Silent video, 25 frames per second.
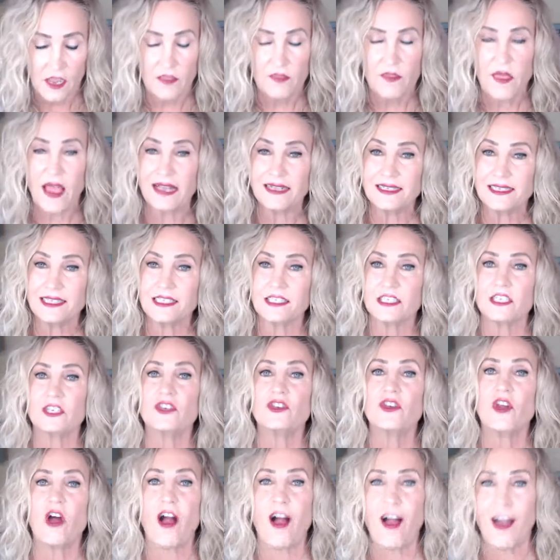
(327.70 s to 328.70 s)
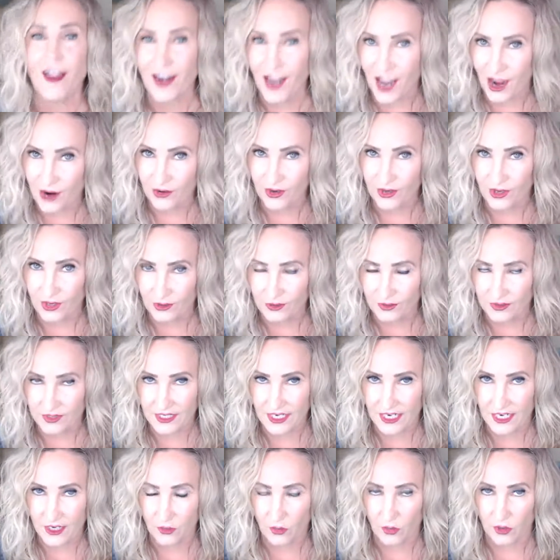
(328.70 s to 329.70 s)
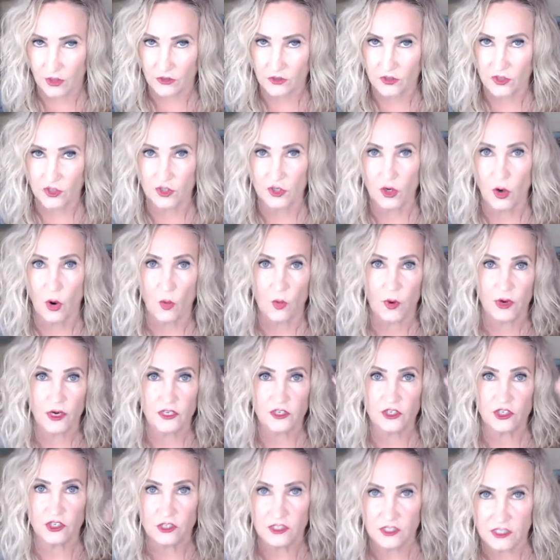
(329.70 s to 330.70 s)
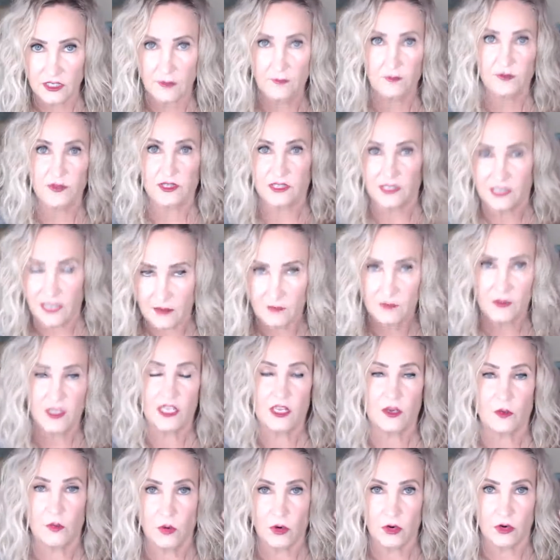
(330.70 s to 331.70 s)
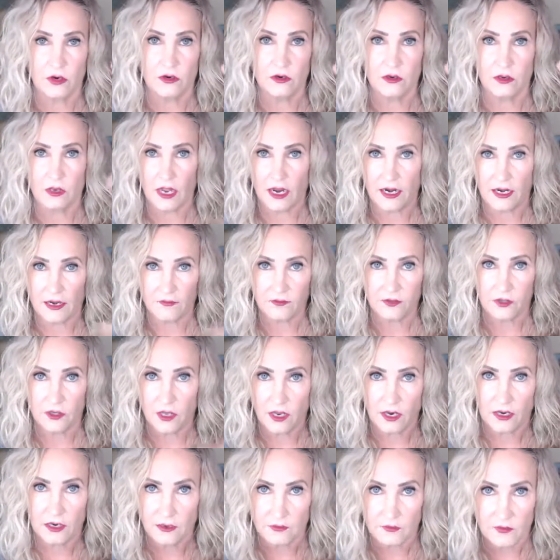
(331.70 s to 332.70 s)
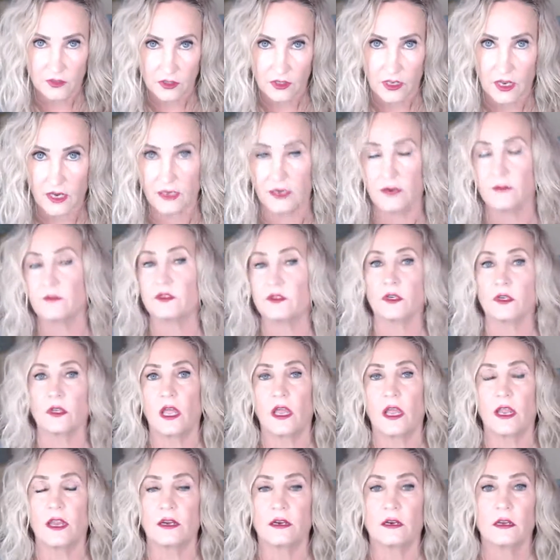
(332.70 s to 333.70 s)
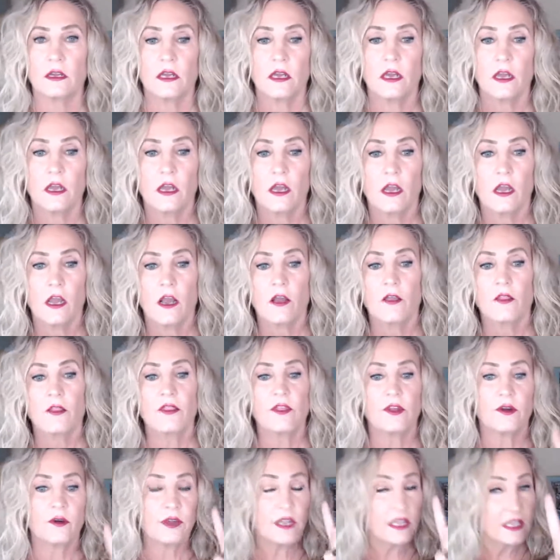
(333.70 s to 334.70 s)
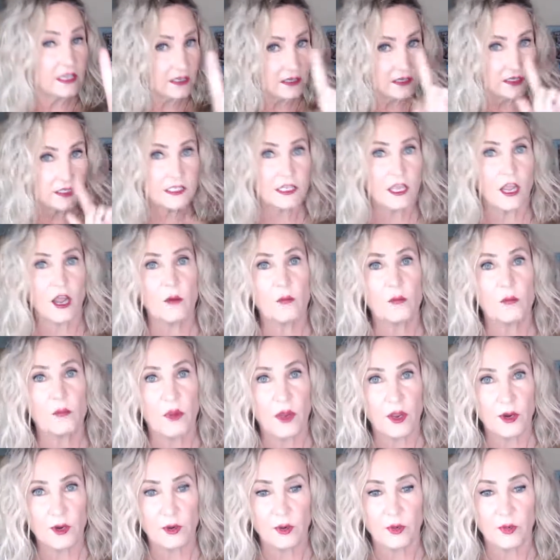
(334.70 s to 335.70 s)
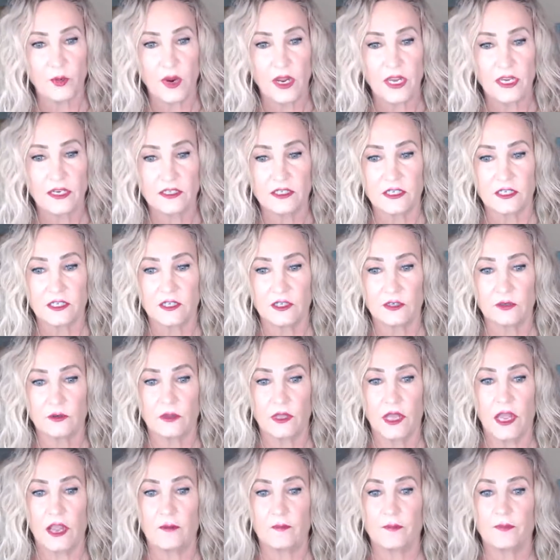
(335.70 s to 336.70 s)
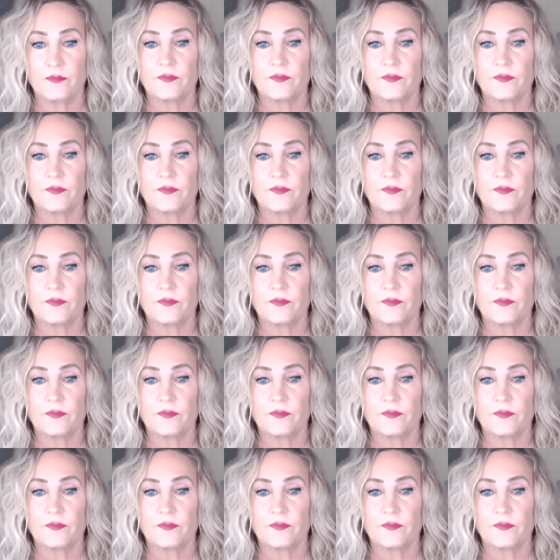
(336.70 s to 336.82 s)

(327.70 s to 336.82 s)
That's not how to use keywords. You don't want to just dump the same keyword line after line after line after line. There is a better way to do that.